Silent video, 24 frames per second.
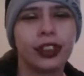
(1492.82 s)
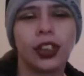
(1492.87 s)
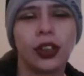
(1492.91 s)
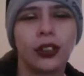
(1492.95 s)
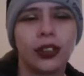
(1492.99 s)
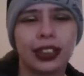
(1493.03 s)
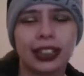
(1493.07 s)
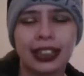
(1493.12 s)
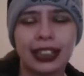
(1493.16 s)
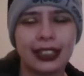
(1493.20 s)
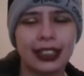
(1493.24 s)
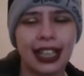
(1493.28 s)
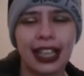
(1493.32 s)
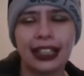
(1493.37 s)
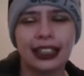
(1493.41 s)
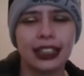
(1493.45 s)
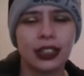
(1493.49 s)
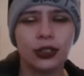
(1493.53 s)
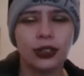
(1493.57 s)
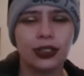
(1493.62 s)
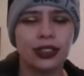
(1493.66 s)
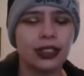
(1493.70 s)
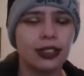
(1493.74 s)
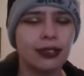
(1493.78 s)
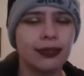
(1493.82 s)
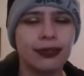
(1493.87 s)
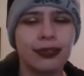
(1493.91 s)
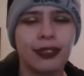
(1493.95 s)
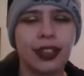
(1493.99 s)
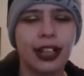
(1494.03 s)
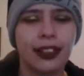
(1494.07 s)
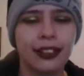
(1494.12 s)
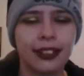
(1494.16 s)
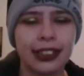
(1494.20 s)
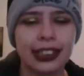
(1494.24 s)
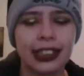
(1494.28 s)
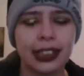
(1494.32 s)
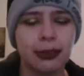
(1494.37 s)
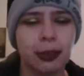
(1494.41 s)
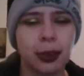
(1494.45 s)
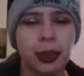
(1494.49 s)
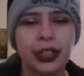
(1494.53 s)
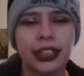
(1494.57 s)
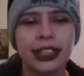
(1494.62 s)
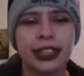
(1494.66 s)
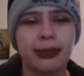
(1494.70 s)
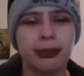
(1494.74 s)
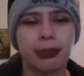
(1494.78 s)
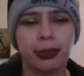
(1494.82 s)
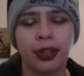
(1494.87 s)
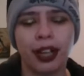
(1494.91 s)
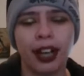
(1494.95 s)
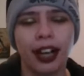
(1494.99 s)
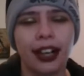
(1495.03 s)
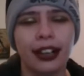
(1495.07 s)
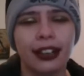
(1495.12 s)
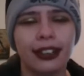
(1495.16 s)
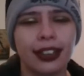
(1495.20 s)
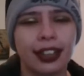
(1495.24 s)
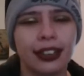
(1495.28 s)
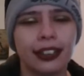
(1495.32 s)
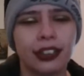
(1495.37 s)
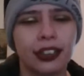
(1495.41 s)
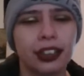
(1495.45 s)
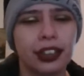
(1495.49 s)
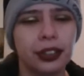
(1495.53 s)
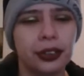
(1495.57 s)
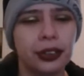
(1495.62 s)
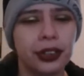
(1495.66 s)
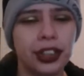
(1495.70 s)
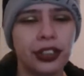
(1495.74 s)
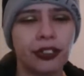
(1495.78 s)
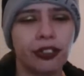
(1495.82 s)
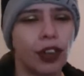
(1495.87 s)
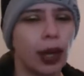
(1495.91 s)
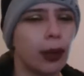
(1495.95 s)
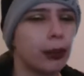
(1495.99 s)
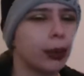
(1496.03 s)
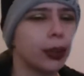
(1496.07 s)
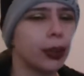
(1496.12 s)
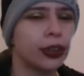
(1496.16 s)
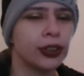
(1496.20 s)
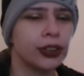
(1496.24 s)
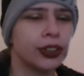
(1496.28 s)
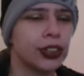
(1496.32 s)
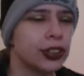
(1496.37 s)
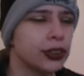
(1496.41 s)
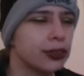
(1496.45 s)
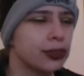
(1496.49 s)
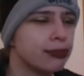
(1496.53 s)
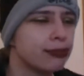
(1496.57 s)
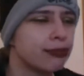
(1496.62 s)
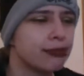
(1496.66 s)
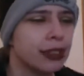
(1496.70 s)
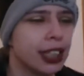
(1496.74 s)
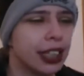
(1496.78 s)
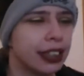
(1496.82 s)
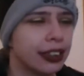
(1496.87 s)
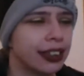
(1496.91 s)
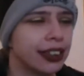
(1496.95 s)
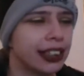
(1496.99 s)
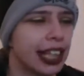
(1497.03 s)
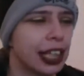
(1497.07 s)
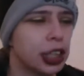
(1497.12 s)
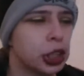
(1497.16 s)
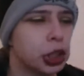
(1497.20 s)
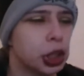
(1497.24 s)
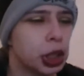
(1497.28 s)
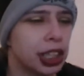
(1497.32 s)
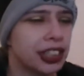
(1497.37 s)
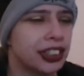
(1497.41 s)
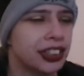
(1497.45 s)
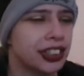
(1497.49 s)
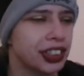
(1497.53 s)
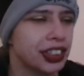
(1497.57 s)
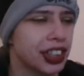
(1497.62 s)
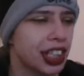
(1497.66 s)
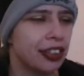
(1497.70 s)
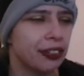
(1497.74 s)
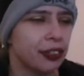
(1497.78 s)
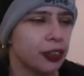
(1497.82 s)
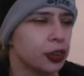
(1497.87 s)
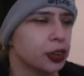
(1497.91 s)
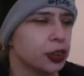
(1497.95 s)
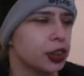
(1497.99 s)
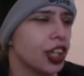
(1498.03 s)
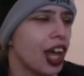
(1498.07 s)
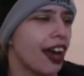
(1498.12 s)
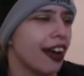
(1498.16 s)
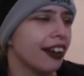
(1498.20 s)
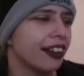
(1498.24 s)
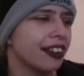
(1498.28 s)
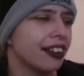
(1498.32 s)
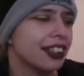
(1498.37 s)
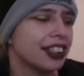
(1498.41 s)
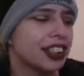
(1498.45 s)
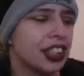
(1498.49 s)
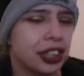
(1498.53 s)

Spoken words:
So it's like, that's cool. At least the book is implying that they're using rubbers and engaging in safer sex.